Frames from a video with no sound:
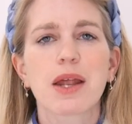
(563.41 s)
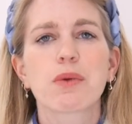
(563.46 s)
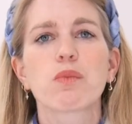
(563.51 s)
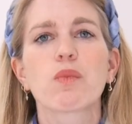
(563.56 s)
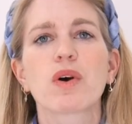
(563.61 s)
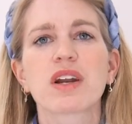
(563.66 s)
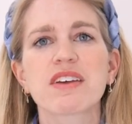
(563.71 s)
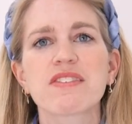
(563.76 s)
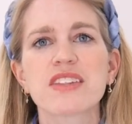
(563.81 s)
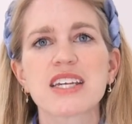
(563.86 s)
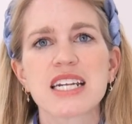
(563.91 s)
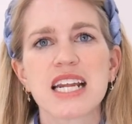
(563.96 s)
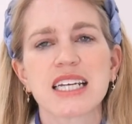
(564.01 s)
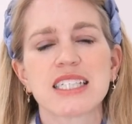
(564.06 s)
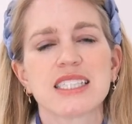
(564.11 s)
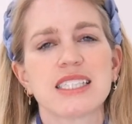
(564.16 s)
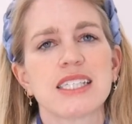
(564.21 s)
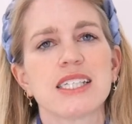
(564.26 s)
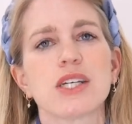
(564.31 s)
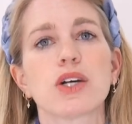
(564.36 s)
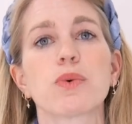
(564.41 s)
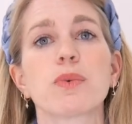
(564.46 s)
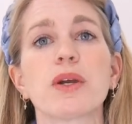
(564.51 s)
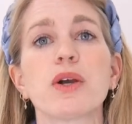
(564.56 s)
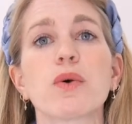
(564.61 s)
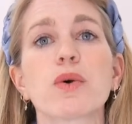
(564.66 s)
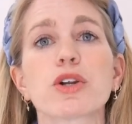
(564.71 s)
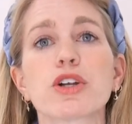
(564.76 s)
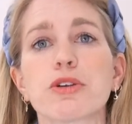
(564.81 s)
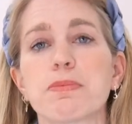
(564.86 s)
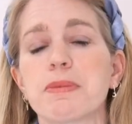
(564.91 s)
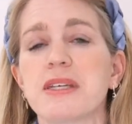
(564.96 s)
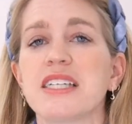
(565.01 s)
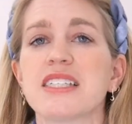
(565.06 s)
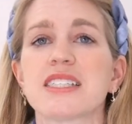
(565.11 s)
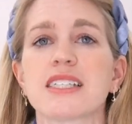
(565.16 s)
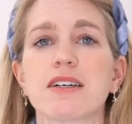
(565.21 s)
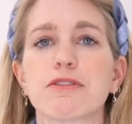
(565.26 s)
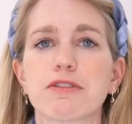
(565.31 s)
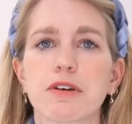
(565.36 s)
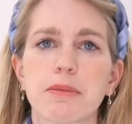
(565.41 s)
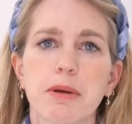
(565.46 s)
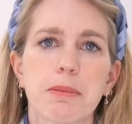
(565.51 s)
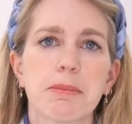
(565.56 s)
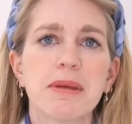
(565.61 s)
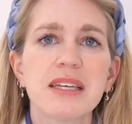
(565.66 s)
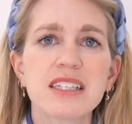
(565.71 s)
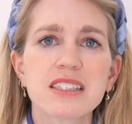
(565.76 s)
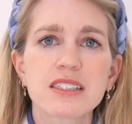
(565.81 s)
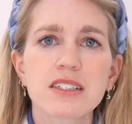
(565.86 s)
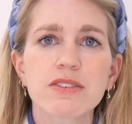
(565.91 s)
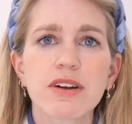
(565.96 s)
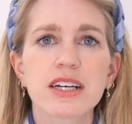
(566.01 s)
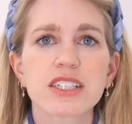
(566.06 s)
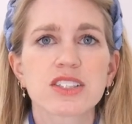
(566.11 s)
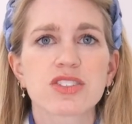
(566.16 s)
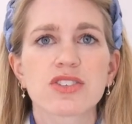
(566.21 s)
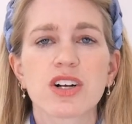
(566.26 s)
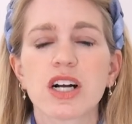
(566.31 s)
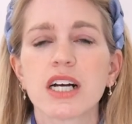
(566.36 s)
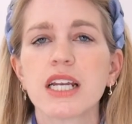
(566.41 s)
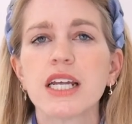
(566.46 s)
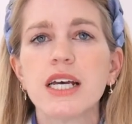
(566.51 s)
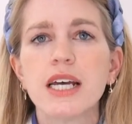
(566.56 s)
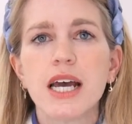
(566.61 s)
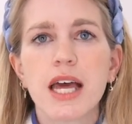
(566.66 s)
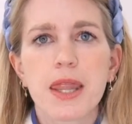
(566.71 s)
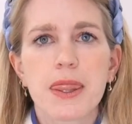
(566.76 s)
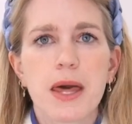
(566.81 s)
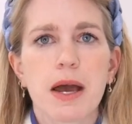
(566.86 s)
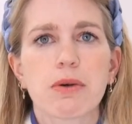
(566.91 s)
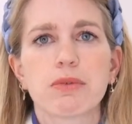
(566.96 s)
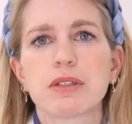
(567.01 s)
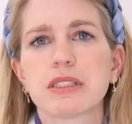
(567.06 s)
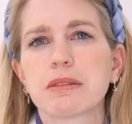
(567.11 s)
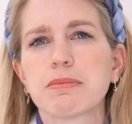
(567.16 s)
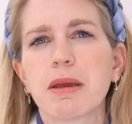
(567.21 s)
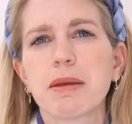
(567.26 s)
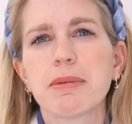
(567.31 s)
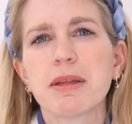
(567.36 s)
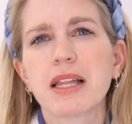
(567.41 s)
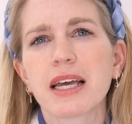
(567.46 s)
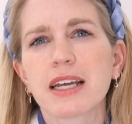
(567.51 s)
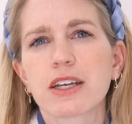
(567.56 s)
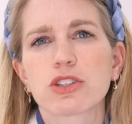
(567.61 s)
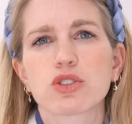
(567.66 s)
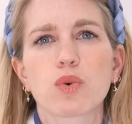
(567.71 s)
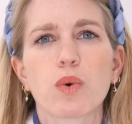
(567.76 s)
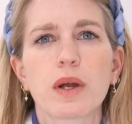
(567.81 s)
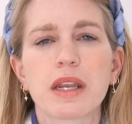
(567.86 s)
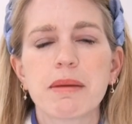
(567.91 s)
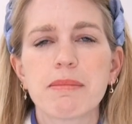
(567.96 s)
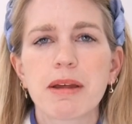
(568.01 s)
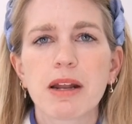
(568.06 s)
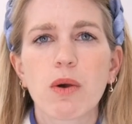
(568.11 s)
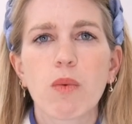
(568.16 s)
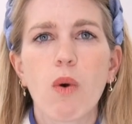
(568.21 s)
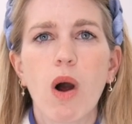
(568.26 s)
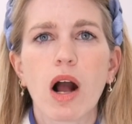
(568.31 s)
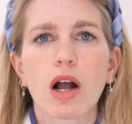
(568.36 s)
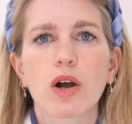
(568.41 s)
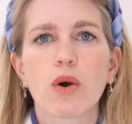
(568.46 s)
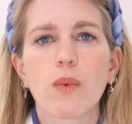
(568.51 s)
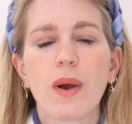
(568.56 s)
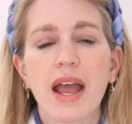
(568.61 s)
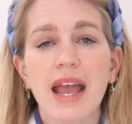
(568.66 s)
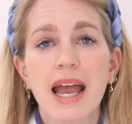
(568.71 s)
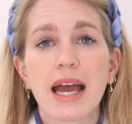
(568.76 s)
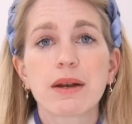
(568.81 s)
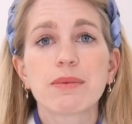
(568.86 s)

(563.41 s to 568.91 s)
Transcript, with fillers: And one of the nights here, we ordered pizza from a pizza restaurant that was maybe like a 20 minute walk away,